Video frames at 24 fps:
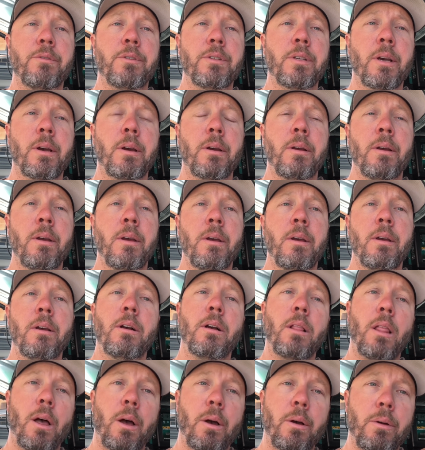So
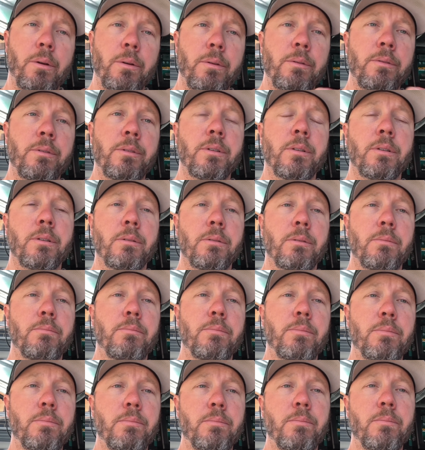clothes and
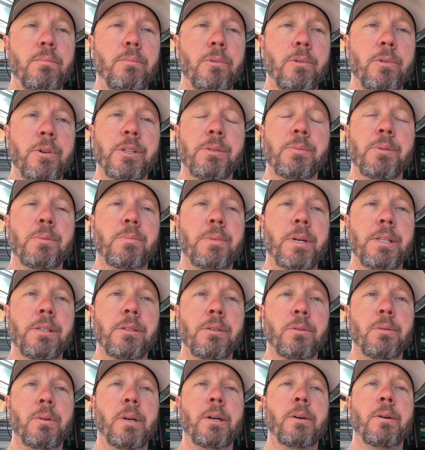Christmas presents
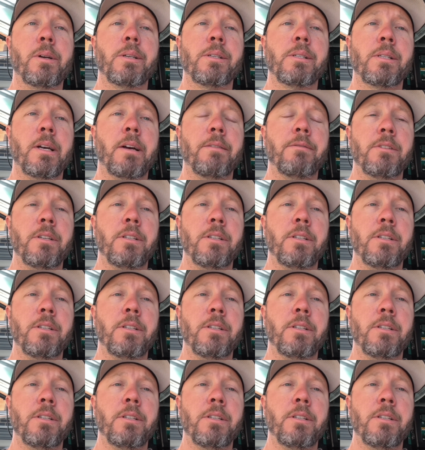and all that kind of stuff.